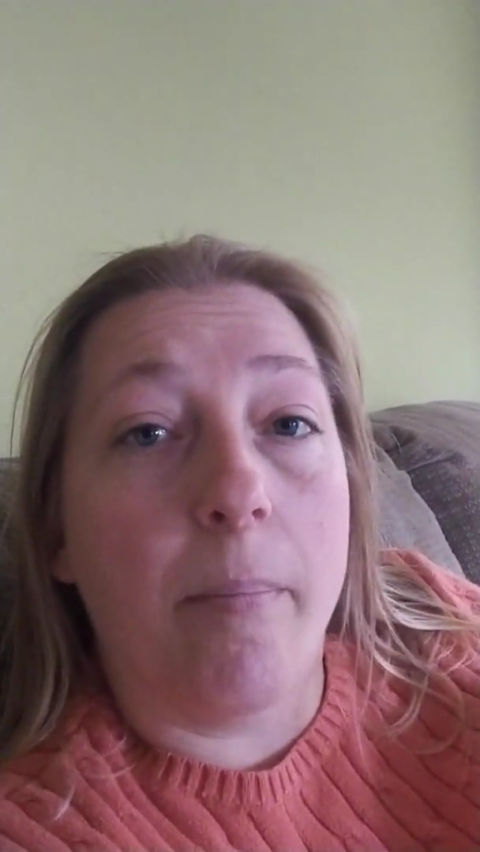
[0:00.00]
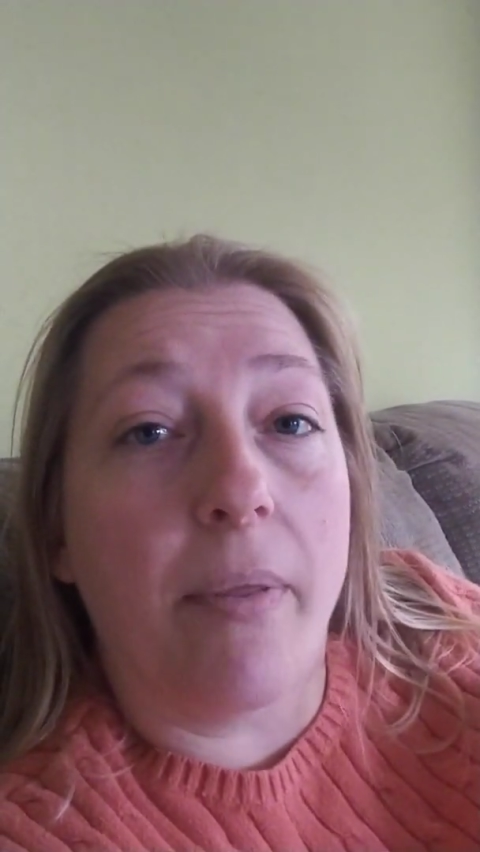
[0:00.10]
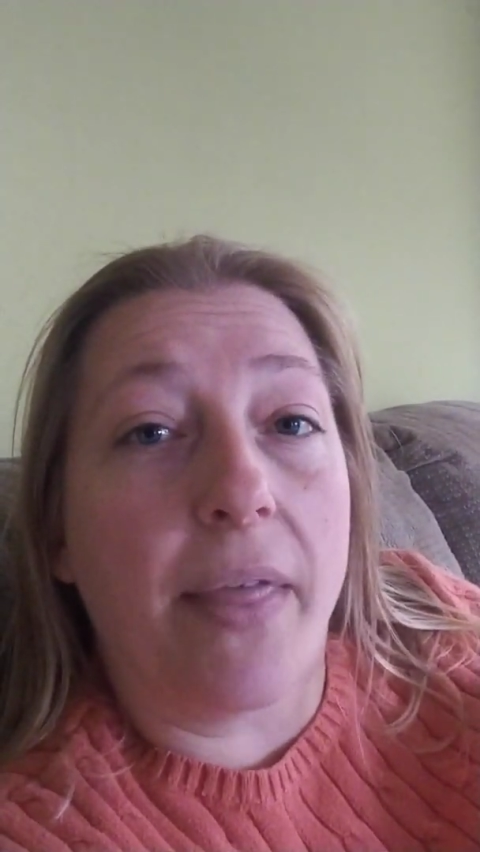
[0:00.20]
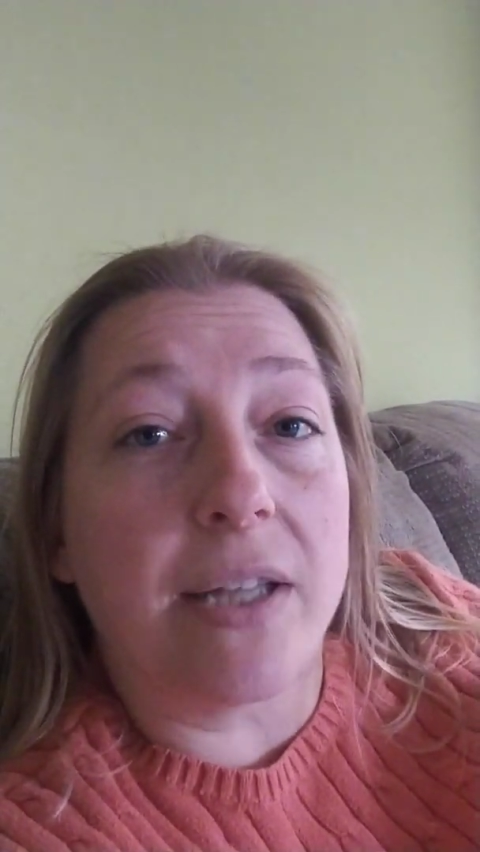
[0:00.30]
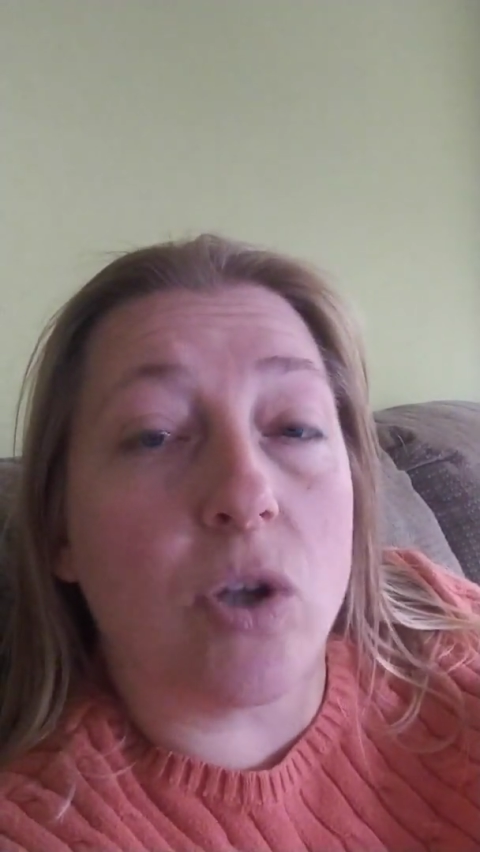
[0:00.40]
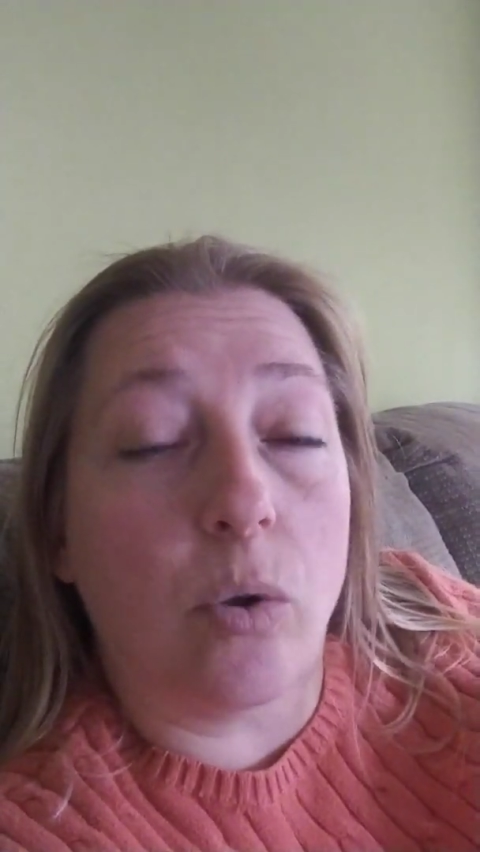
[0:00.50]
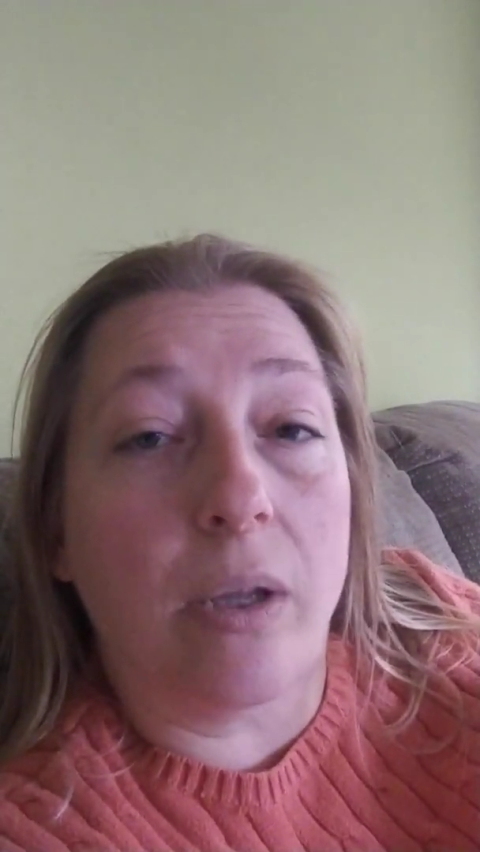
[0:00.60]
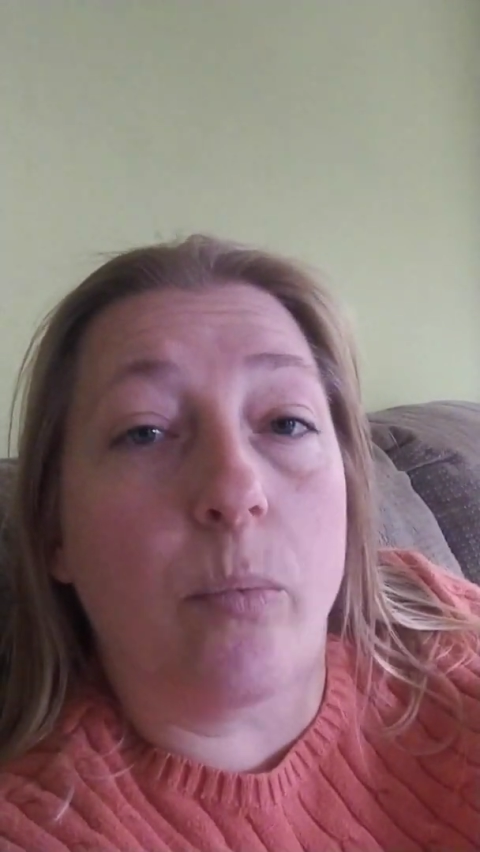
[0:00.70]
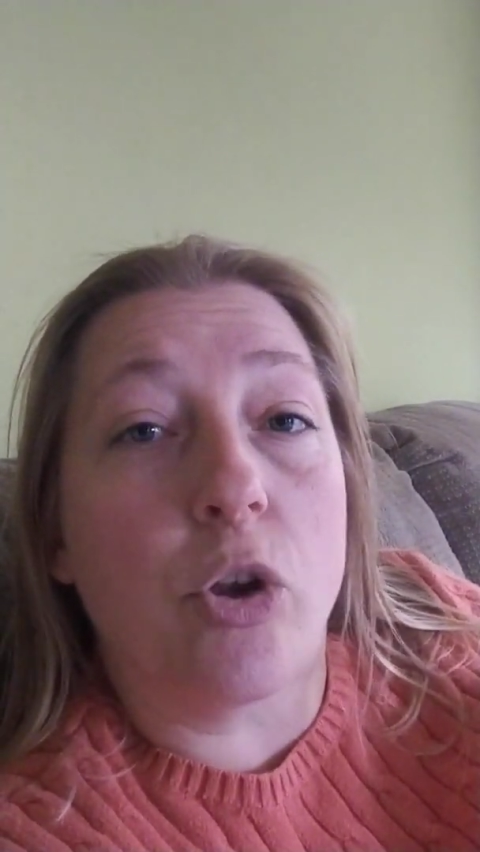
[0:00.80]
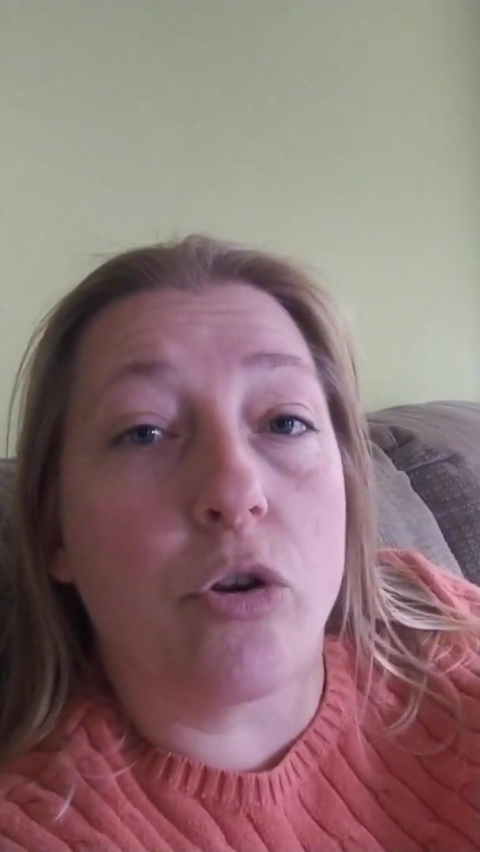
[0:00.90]
But that's
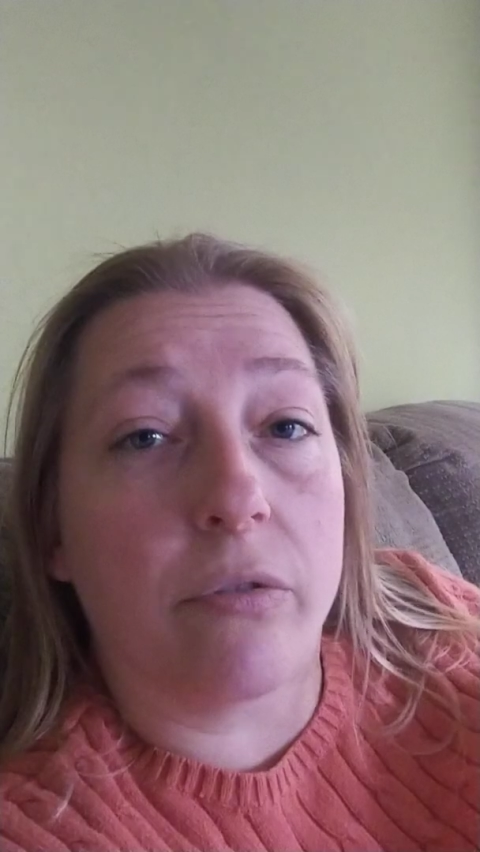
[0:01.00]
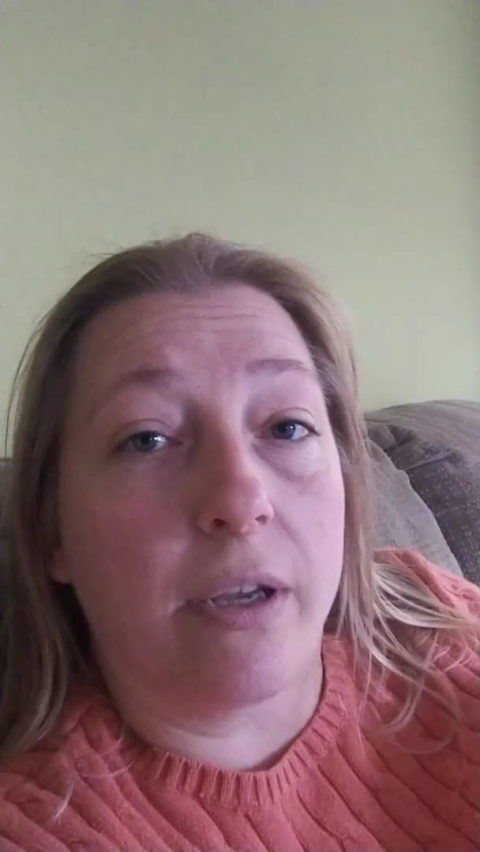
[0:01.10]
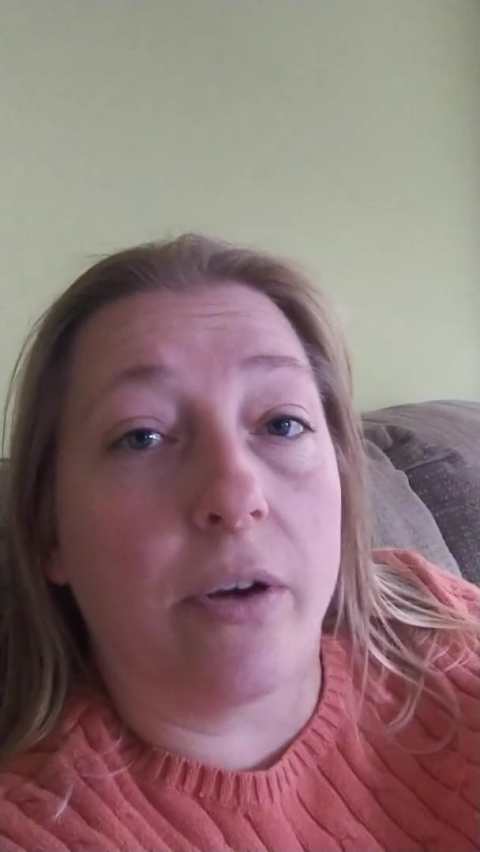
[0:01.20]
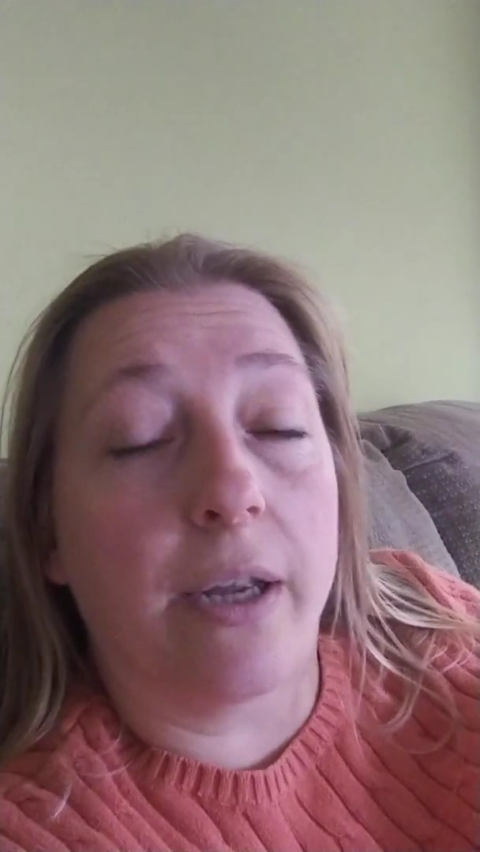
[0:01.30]
only when you're there